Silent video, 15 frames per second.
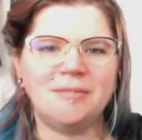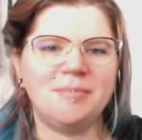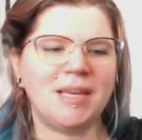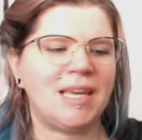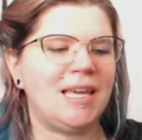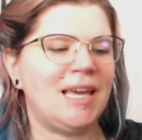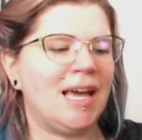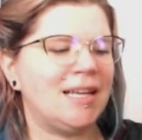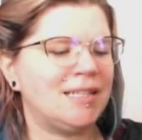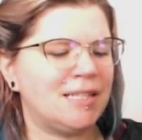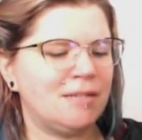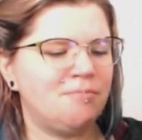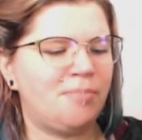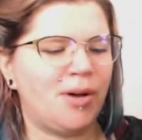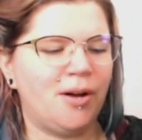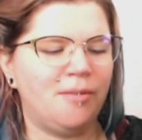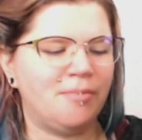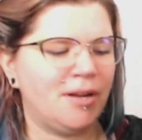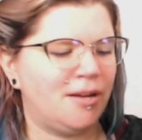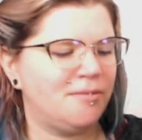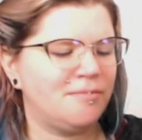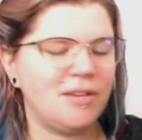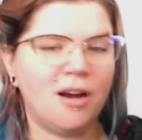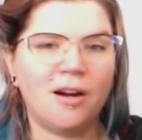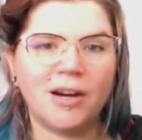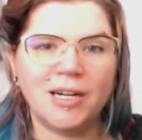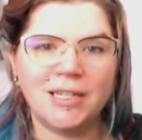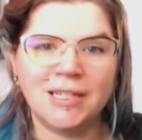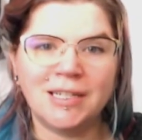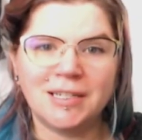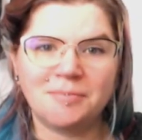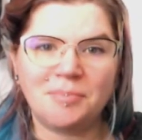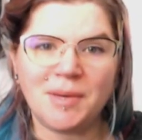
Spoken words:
He has some pom-pom yarn